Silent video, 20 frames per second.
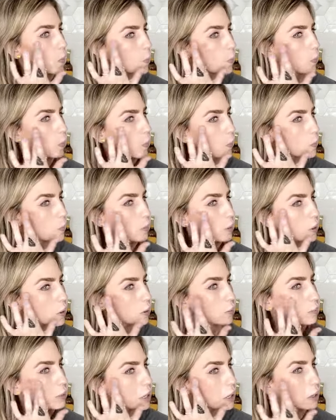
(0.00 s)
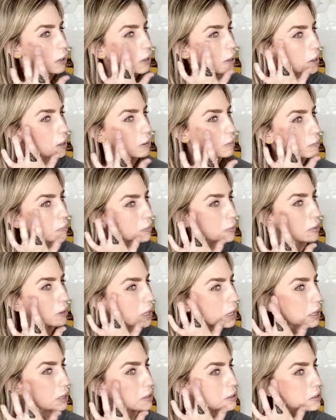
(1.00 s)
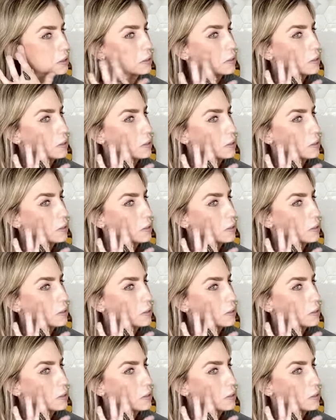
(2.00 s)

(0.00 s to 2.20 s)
But I'm going to come in and blend.